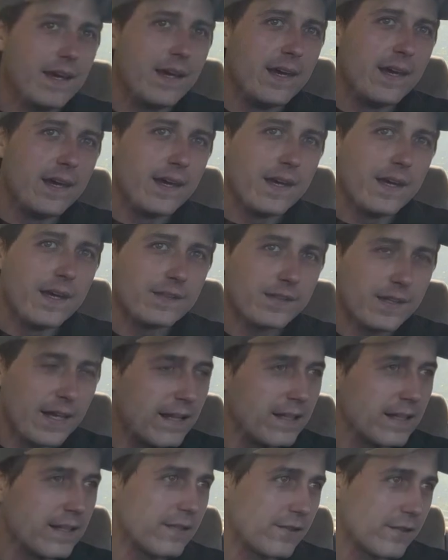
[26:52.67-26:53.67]
Yeah. It's
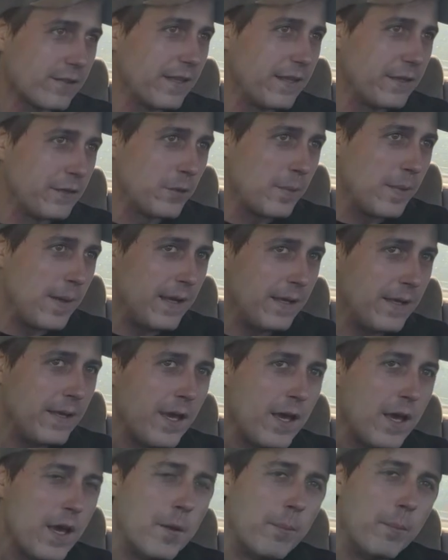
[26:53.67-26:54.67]
kind of like Slender
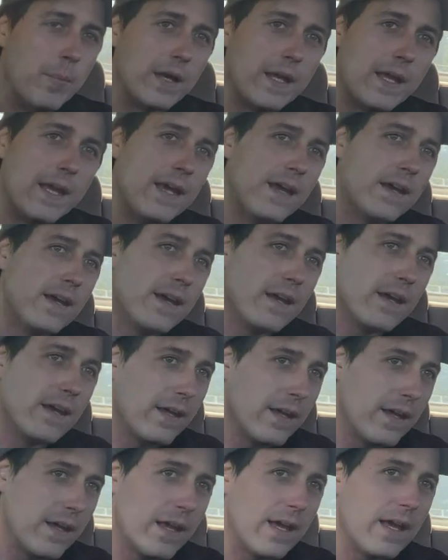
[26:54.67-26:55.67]
Man. Yeah. oh,
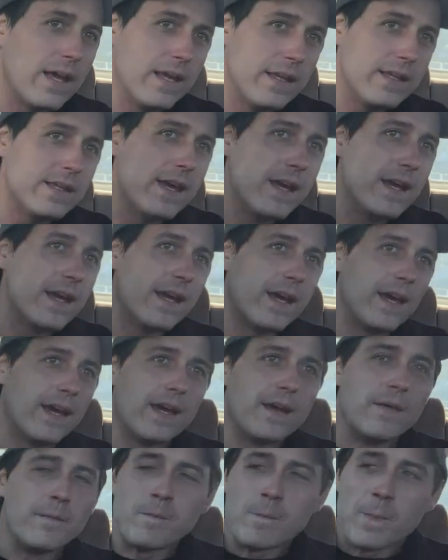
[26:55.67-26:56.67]
Slender Man. That's yeah. the one
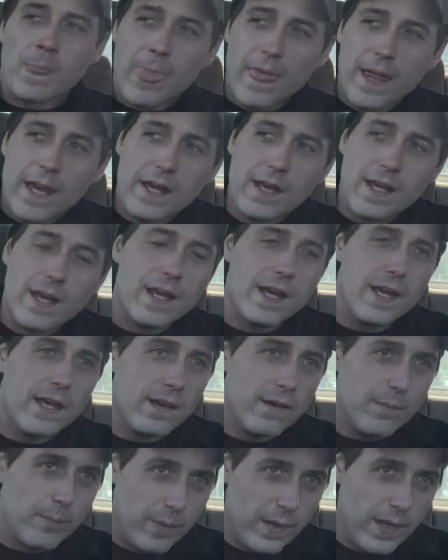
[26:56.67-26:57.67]
I, I, I do
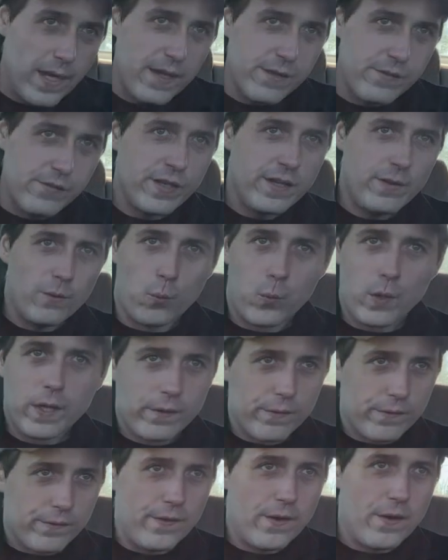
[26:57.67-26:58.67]
remember. Isn't yeah. it
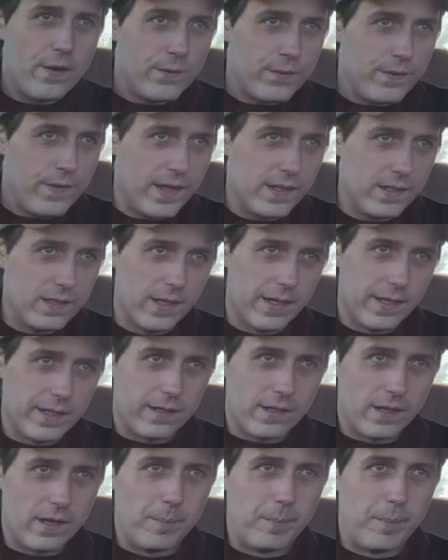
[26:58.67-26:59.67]
weird though that
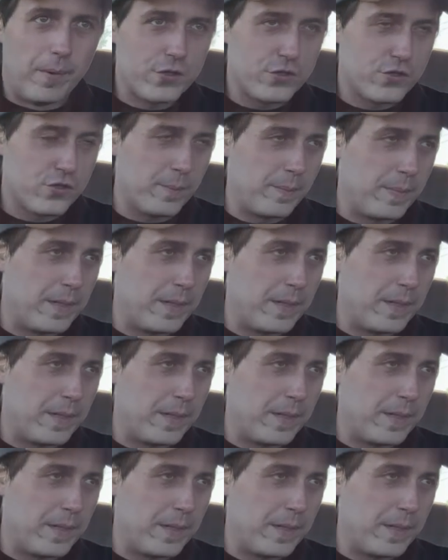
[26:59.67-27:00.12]
like a bunch of